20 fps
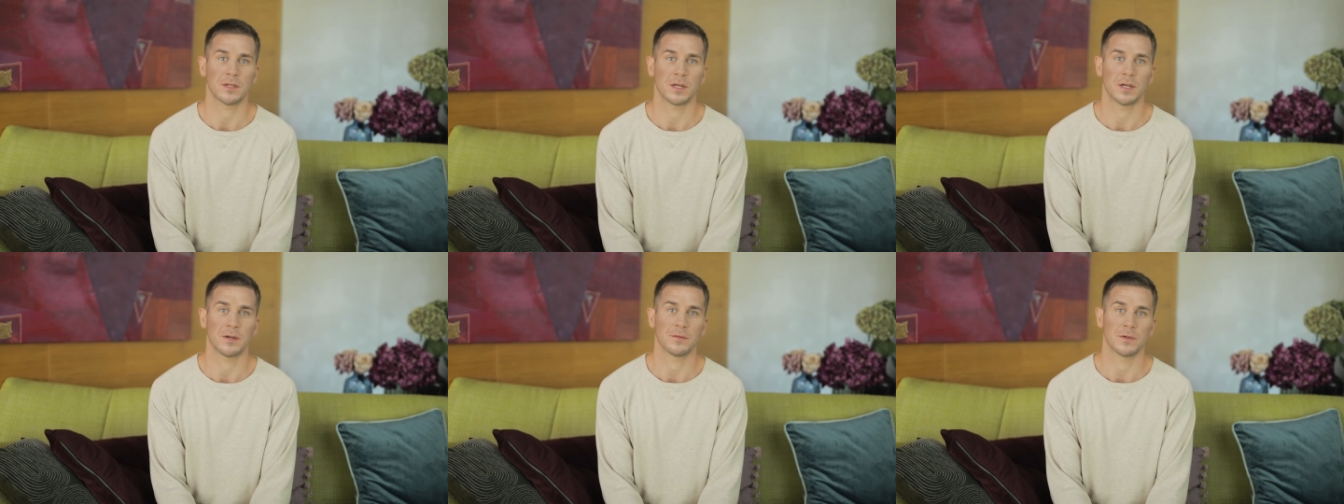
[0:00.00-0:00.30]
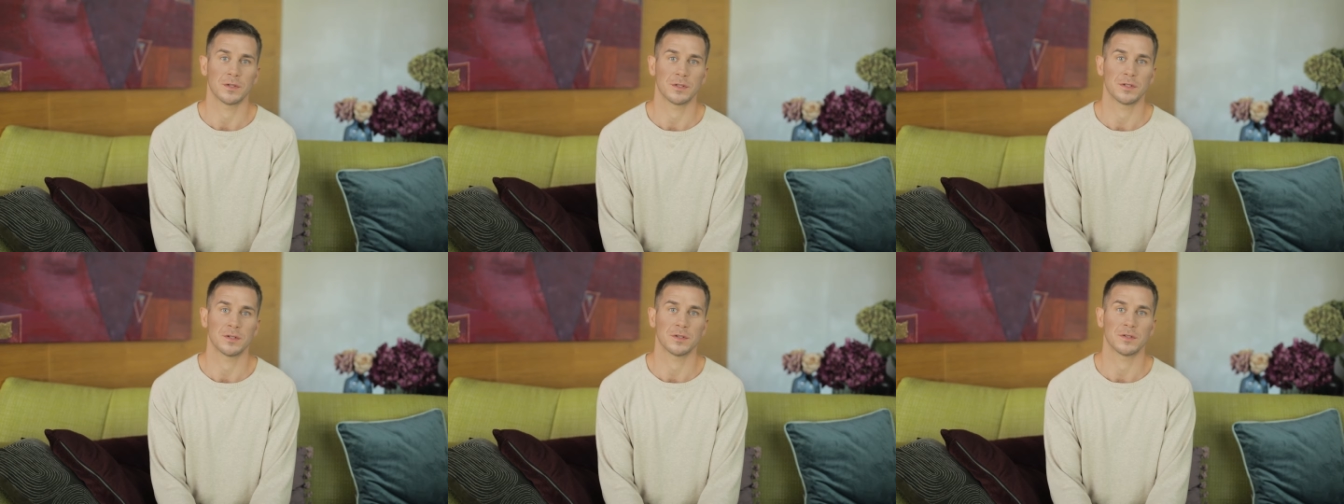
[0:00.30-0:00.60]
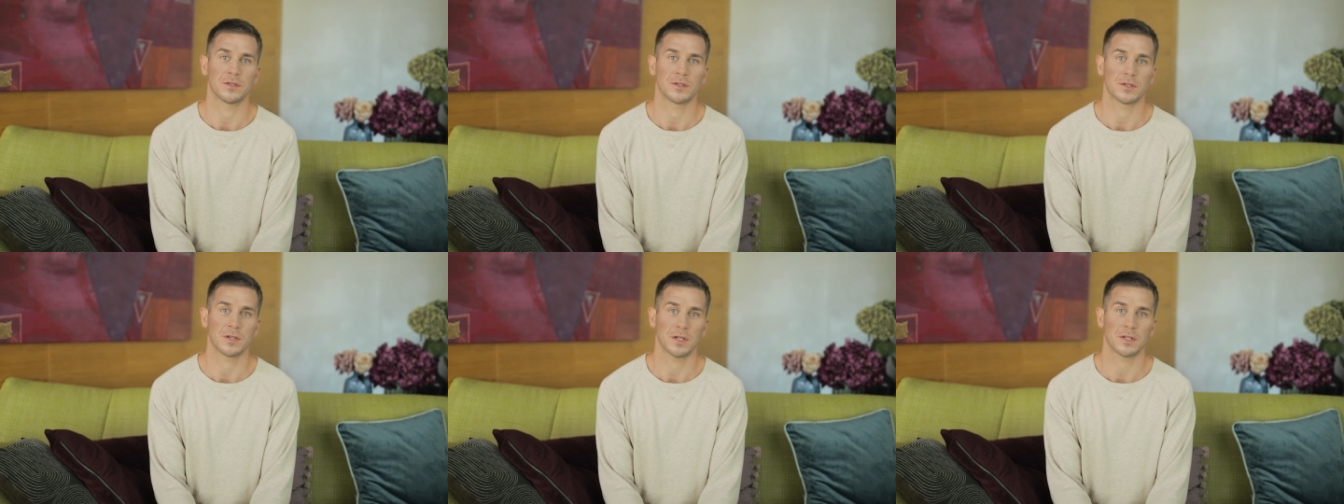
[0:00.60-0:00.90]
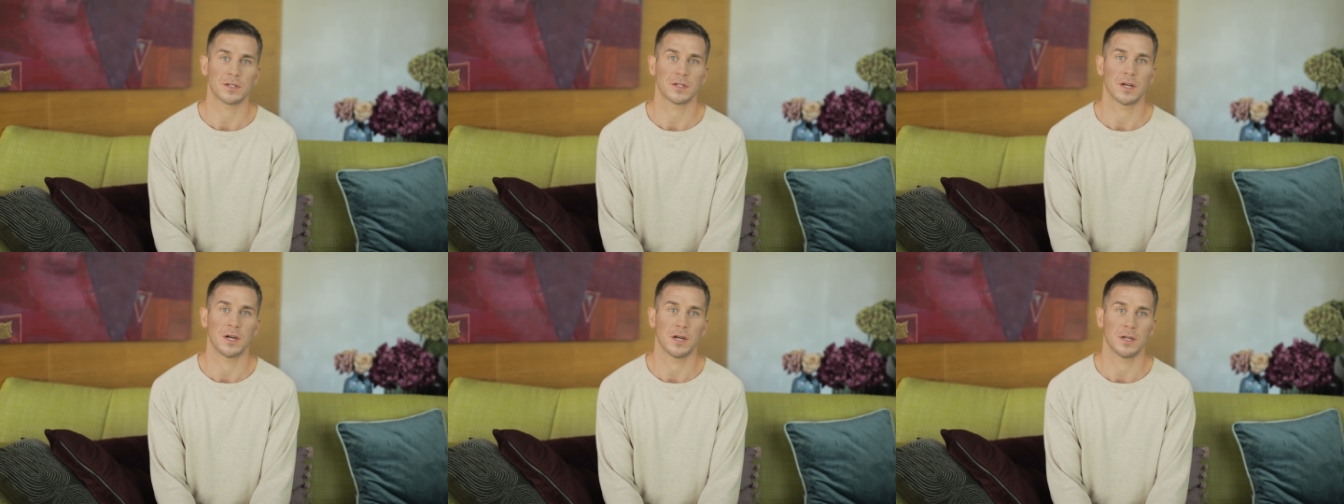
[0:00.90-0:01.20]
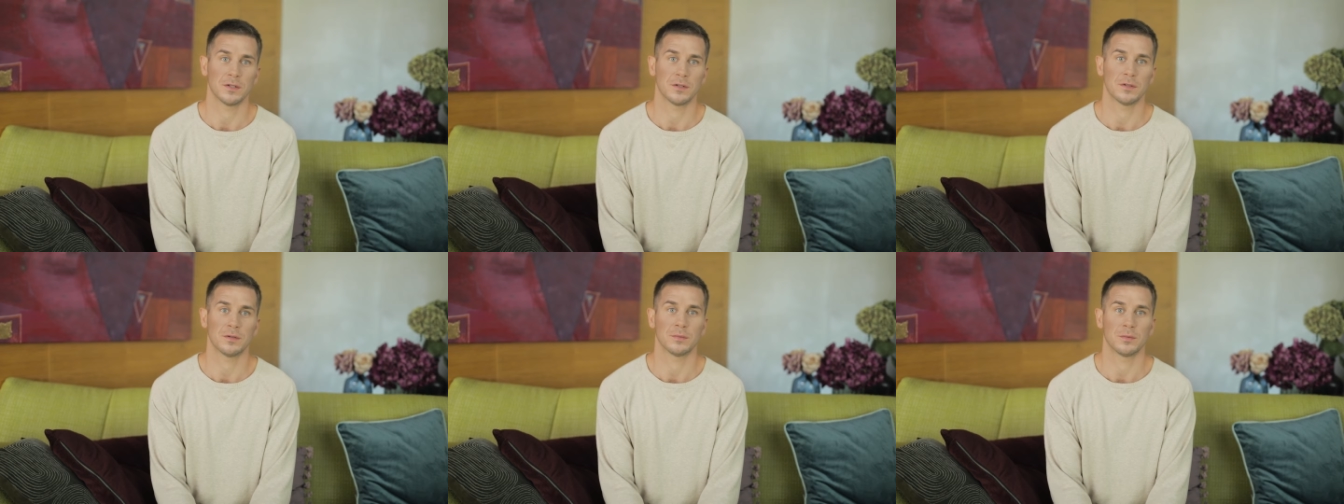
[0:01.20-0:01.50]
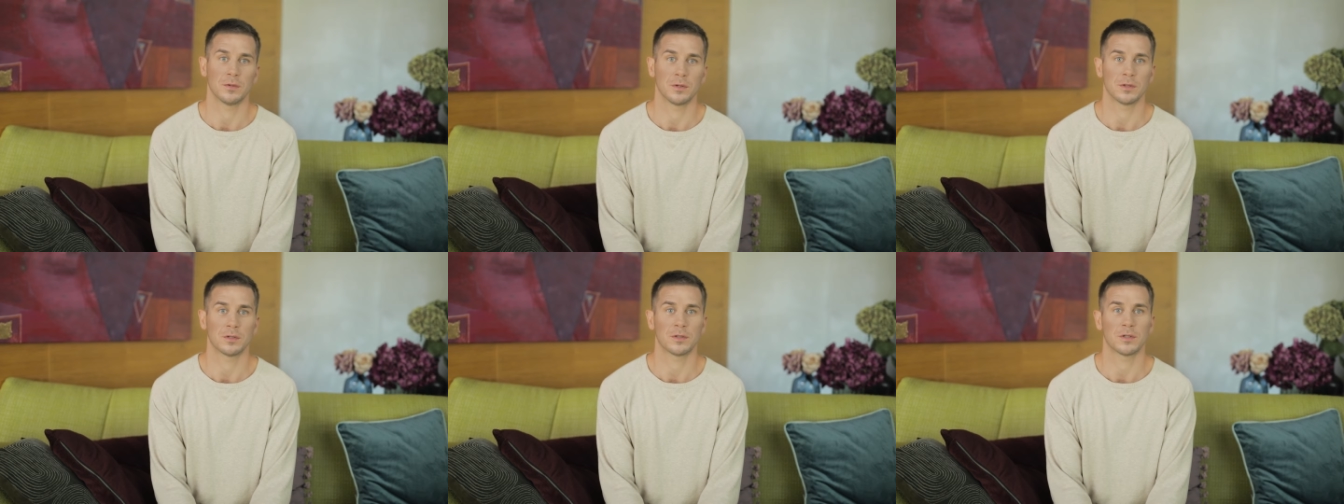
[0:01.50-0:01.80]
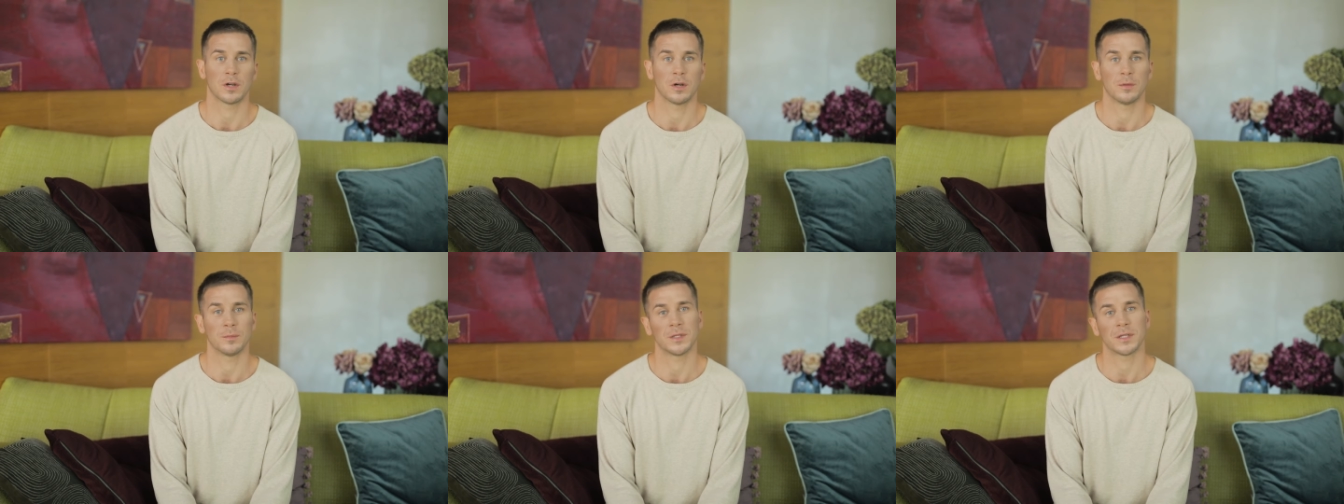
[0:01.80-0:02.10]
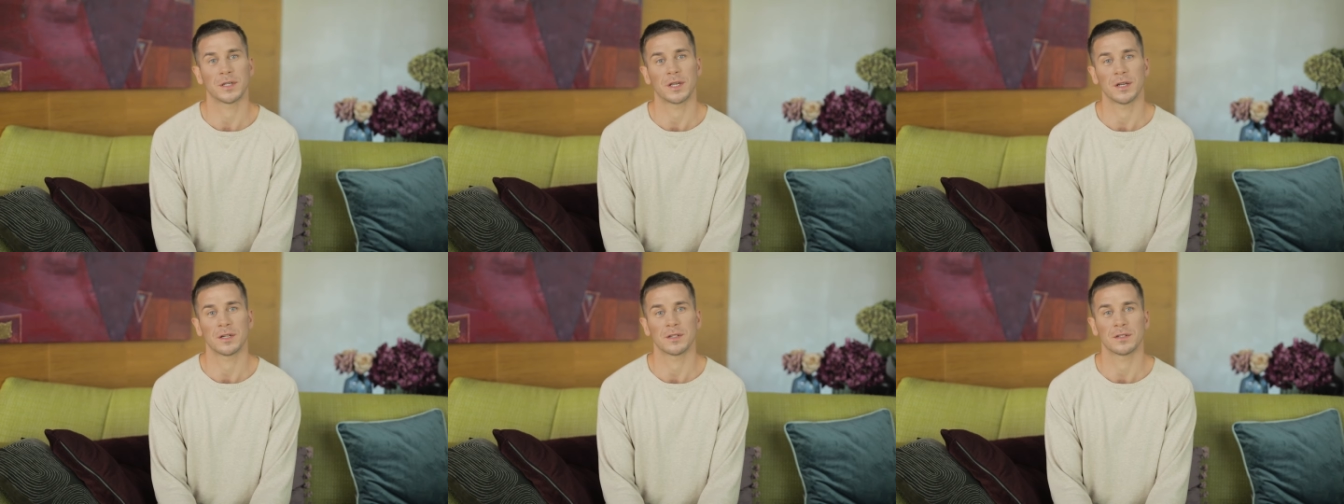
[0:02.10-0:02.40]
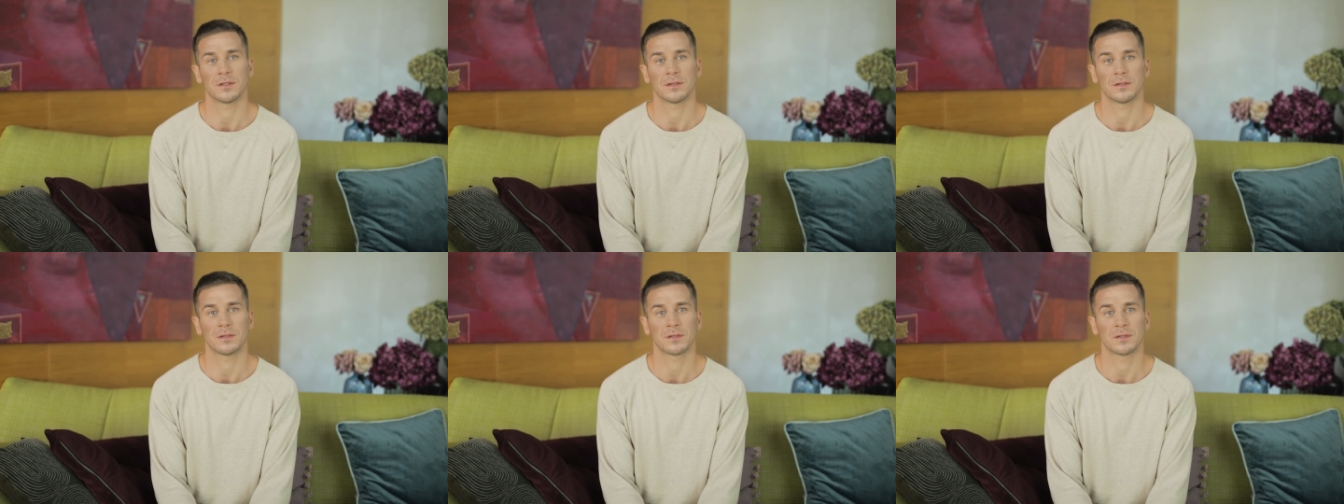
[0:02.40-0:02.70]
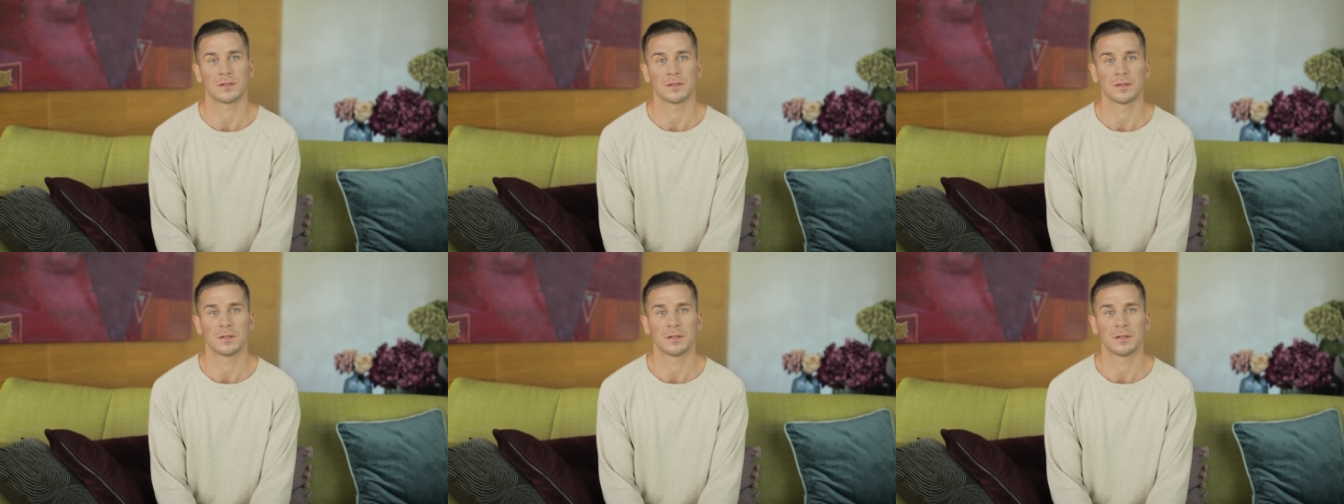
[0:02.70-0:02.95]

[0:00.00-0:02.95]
can reduce such untoward complications.